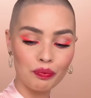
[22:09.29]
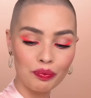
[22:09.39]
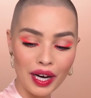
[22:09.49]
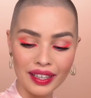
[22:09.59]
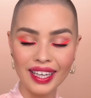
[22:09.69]

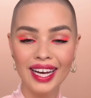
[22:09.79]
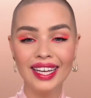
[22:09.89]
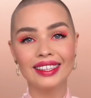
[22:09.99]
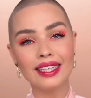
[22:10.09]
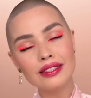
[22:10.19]
But
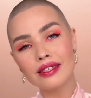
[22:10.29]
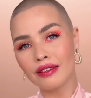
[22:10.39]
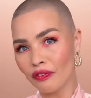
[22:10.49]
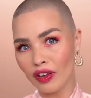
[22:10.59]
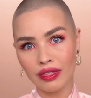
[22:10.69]
this is the
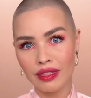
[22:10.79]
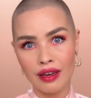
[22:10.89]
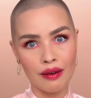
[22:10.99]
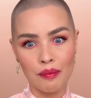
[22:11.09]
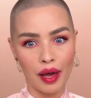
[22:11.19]
fun
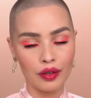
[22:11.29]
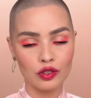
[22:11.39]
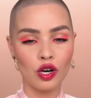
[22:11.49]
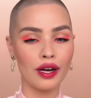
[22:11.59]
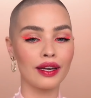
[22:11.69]
thing about
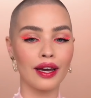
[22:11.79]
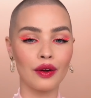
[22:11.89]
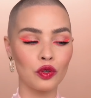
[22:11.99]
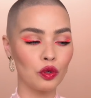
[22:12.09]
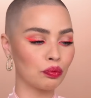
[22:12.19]
trying
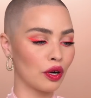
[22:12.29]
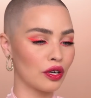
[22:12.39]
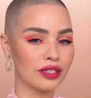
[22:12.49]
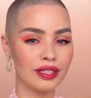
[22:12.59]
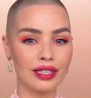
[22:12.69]
out new
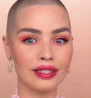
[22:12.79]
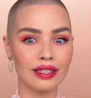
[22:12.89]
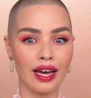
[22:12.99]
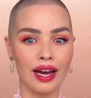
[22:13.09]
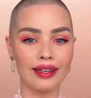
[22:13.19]
products, is
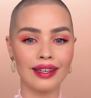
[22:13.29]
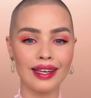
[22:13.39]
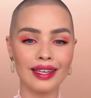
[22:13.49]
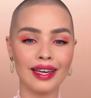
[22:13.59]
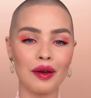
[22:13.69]
that
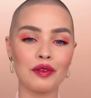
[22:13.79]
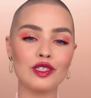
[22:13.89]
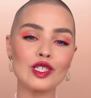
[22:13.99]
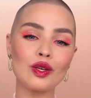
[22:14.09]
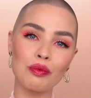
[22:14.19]
it can
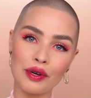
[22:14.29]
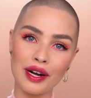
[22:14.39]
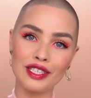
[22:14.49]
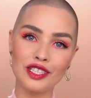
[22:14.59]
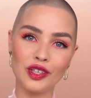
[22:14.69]

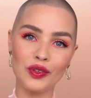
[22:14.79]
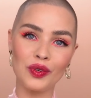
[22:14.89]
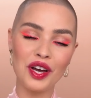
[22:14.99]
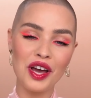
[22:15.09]
surprise you